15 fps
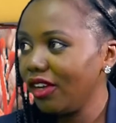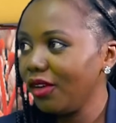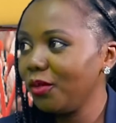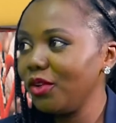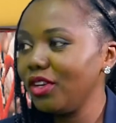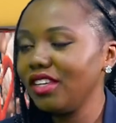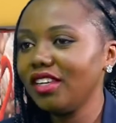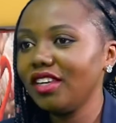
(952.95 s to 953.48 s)

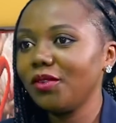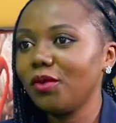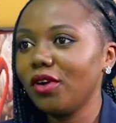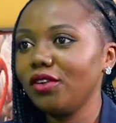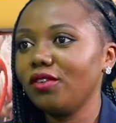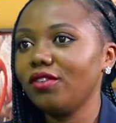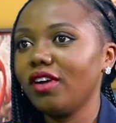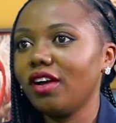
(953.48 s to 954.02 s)

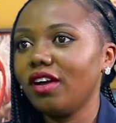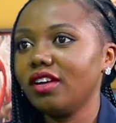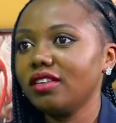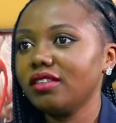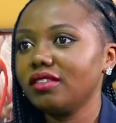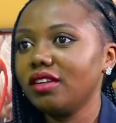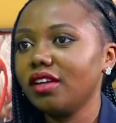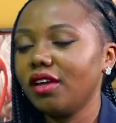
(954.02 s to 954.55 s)
One of our
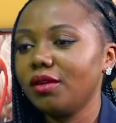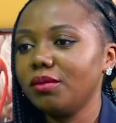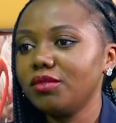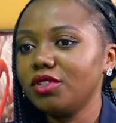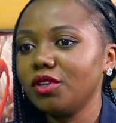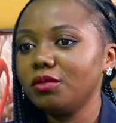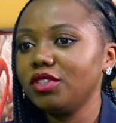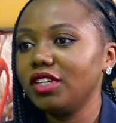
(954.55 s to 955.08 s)

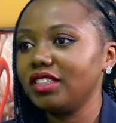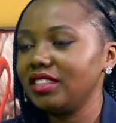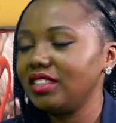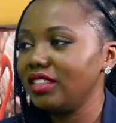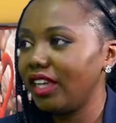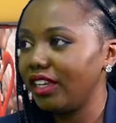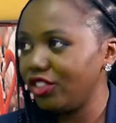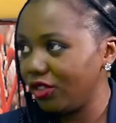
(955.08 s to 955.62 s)
subjects is
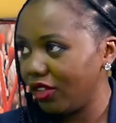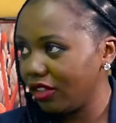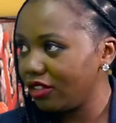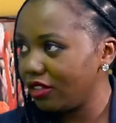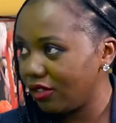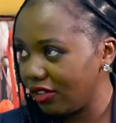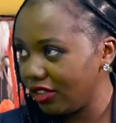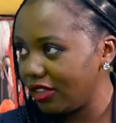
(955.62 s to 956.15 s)
Nigerian
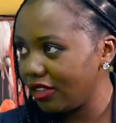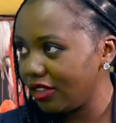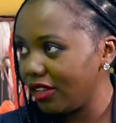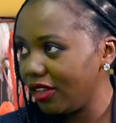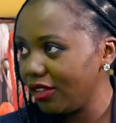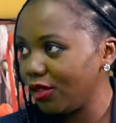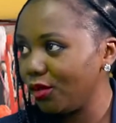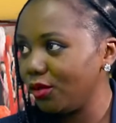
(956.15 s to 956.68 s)
studies.
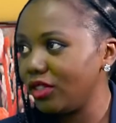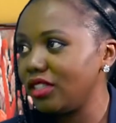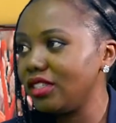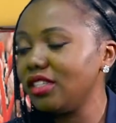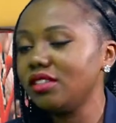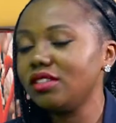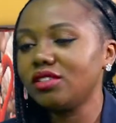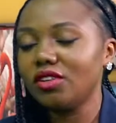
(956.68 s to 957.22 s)
So we
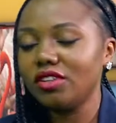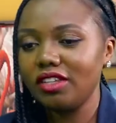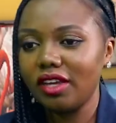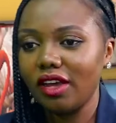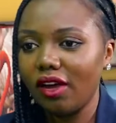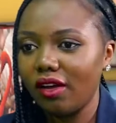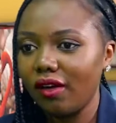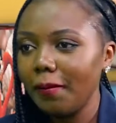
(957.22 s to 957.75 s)
still study
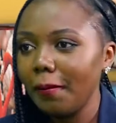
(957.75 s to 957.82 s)
our